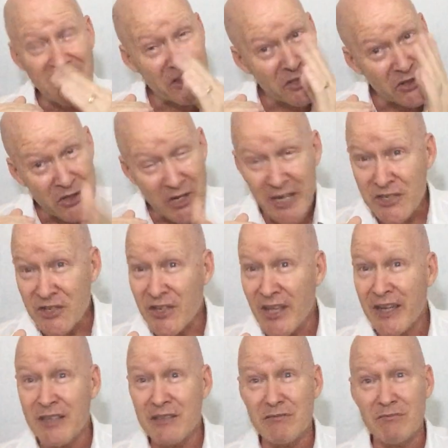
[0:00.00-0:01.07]
And the next
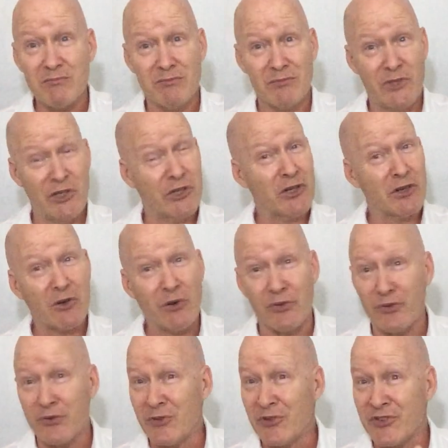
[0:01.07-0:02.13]
night, you're gonna go
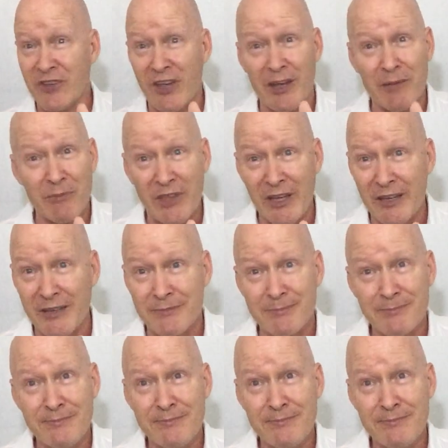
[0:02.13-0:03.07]
through the same thing.